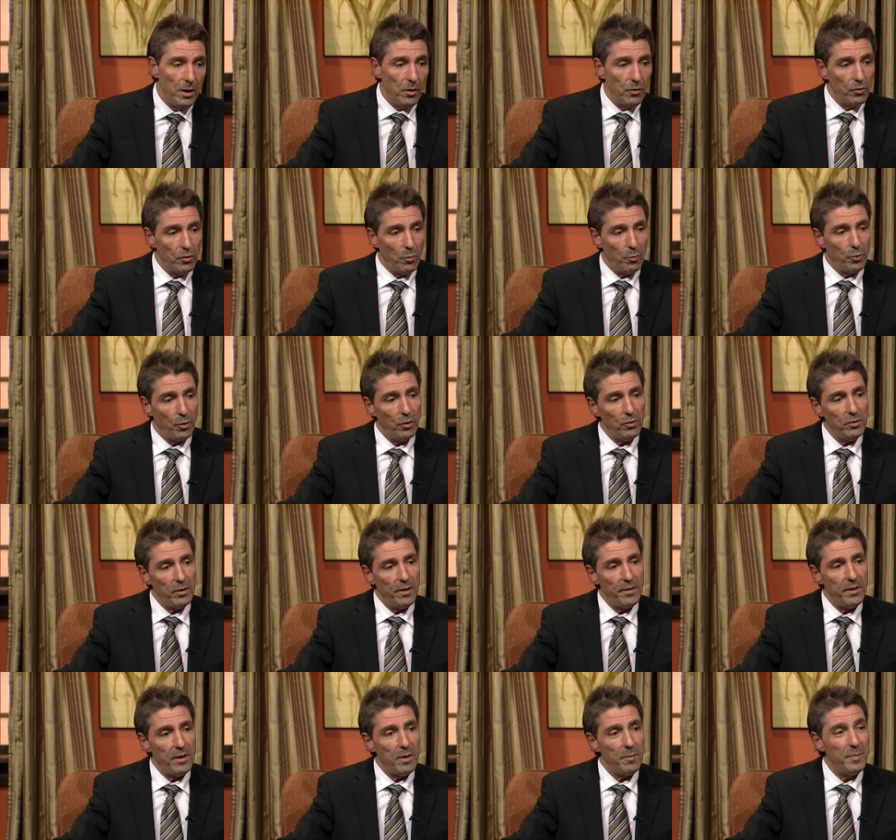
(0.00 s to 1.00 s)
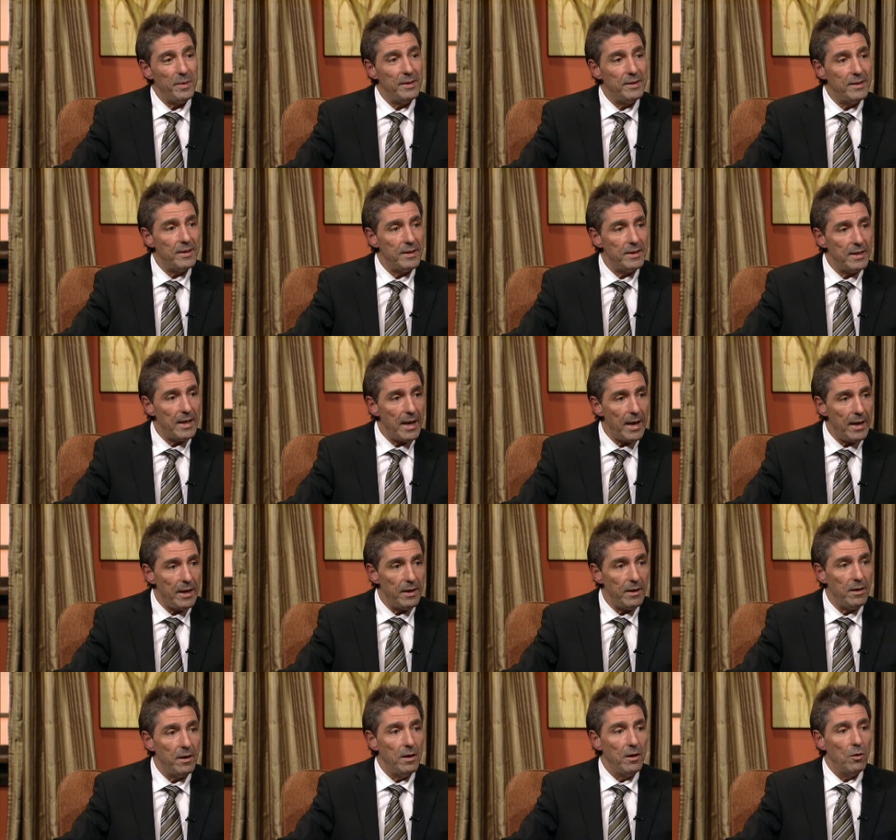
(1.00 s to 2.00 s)
So proton therapy
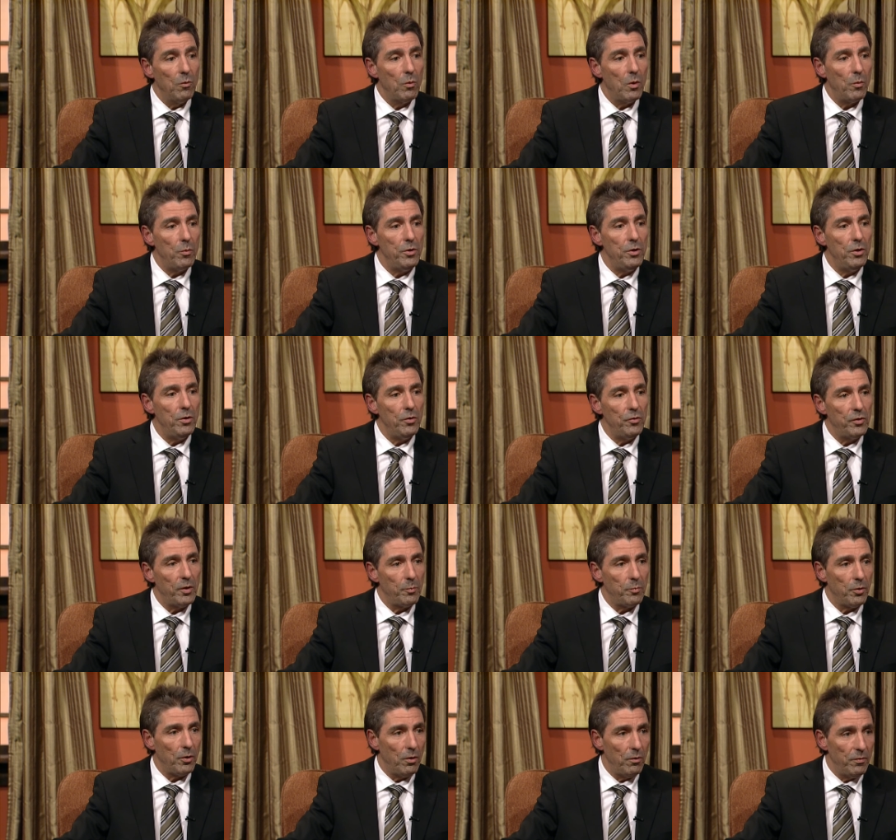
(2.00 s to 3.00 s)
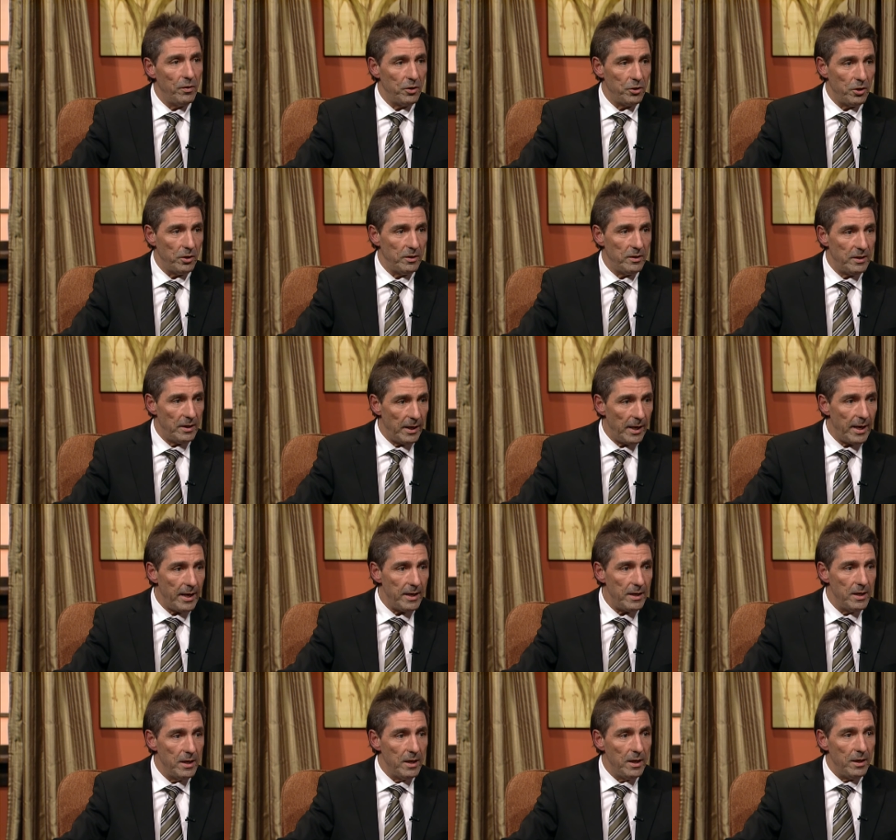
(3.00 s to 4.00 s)
today, what we use at Provision
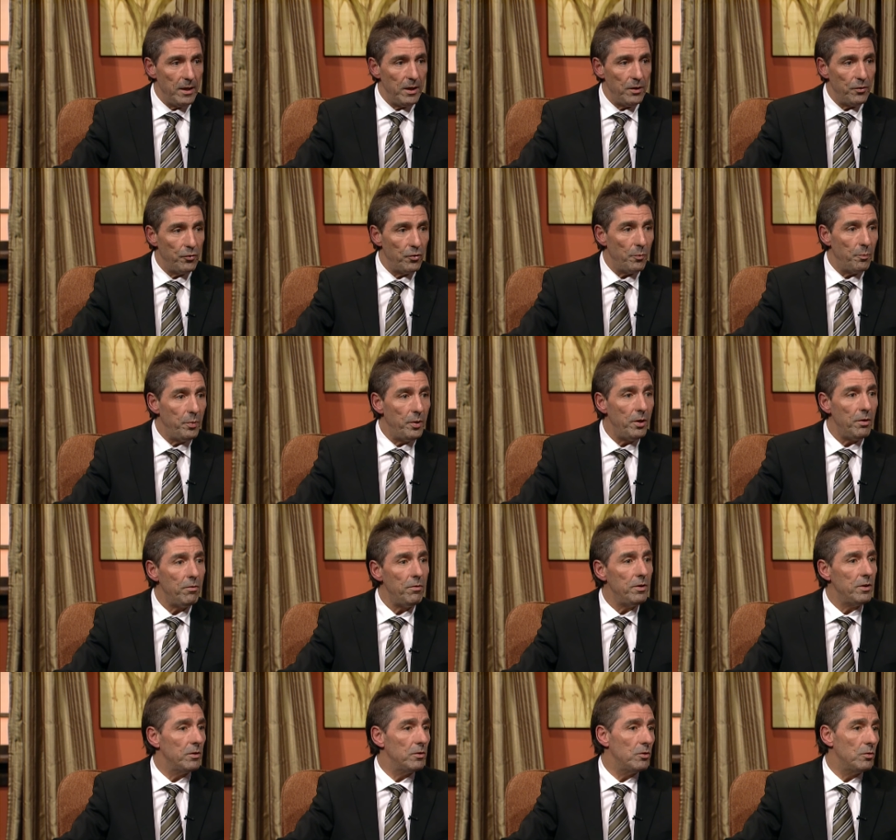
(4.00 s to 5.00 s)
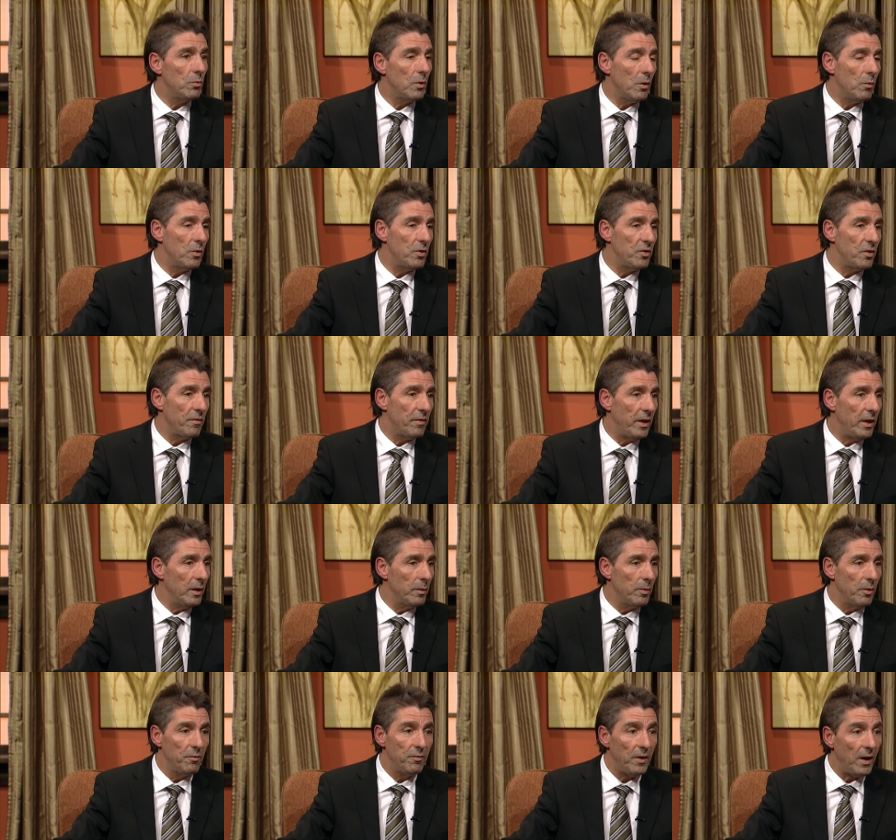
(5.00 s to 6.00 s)
today, is superior to what was
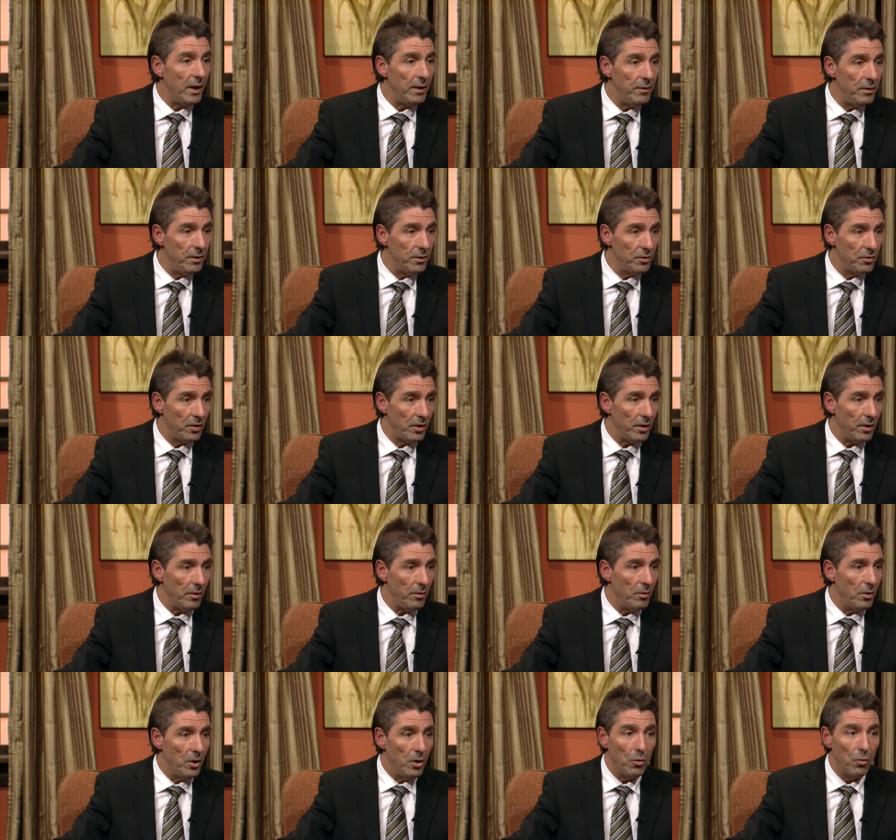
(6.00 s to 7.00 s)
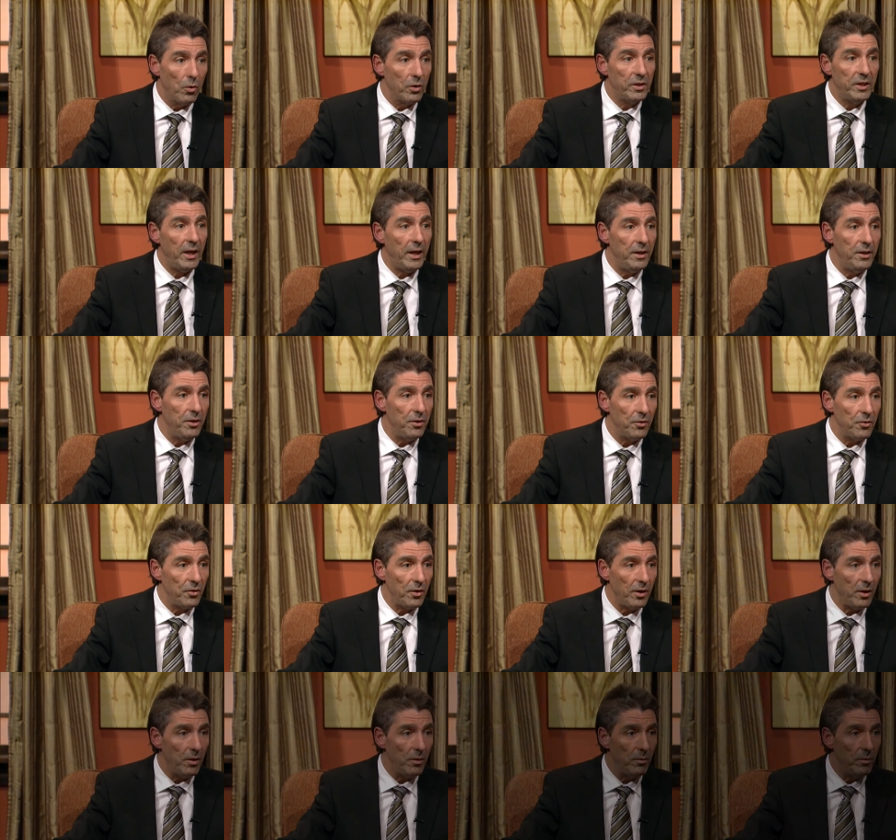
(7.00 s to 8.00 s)
available 5 years ago or 10 years
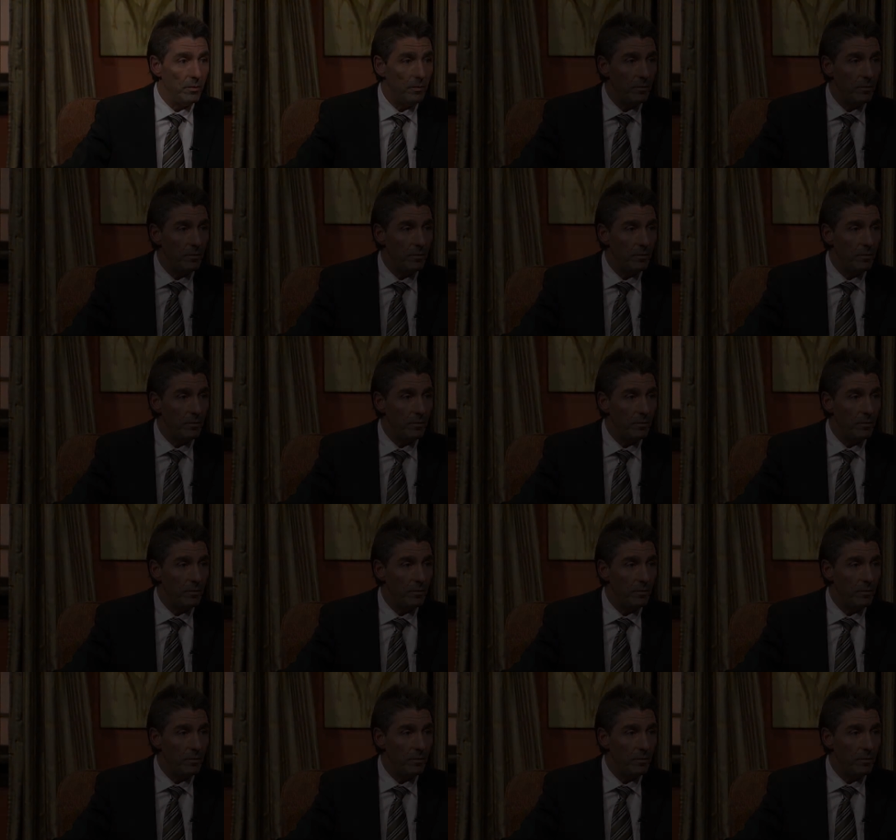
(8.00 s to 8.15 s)
ago.